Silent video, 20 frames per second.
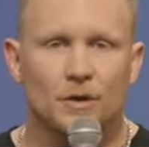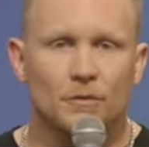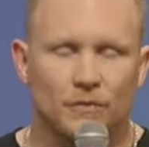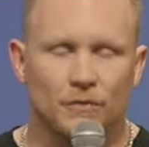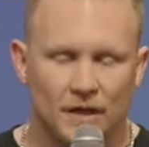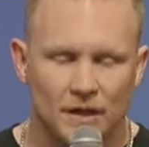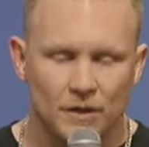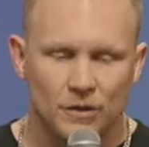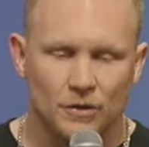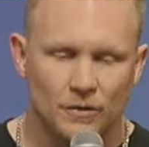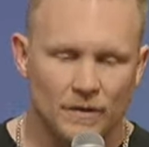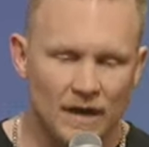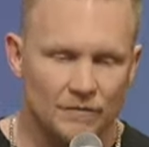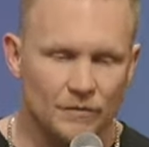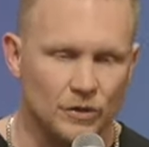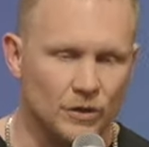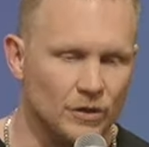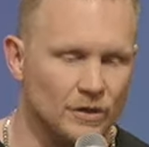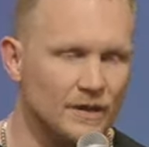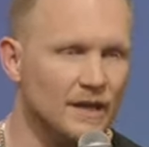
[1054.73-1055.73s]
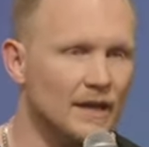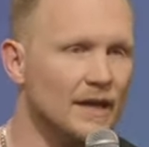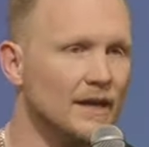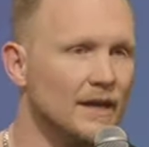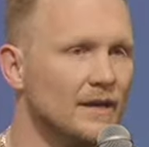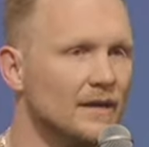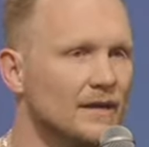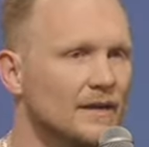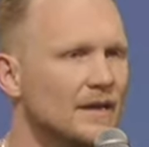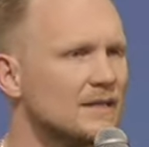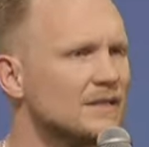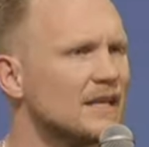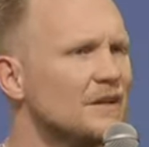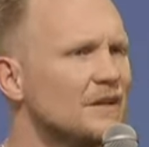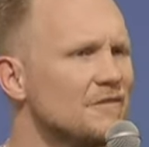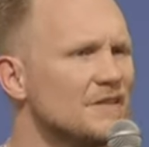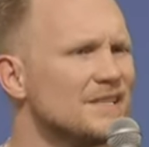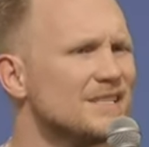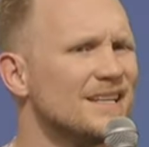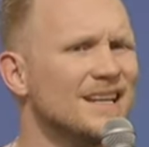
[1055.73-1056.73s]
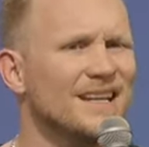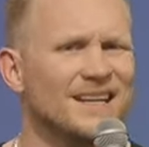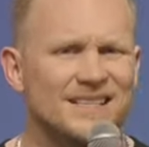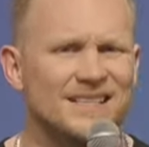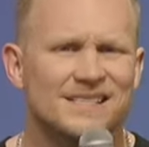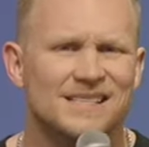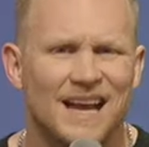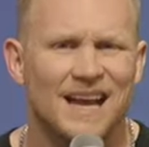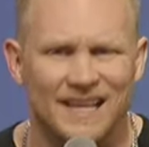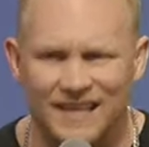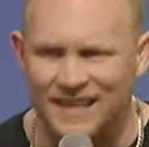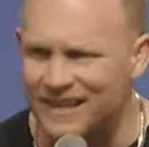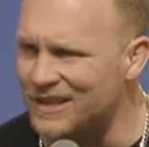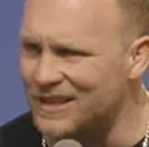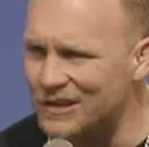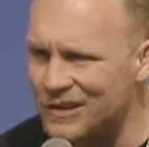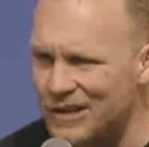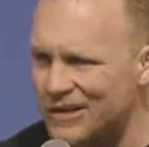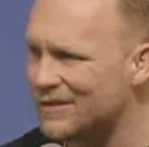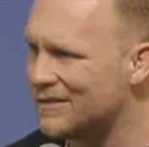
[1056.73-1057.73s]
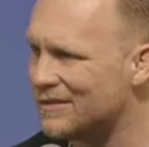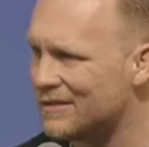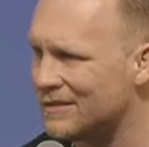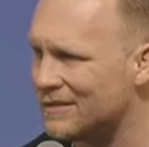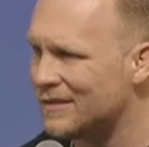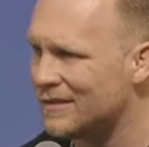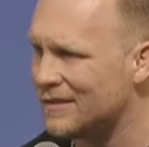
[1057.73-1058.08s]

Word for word: you go, thank you, have a good day. It's like visiting a psychic, you know?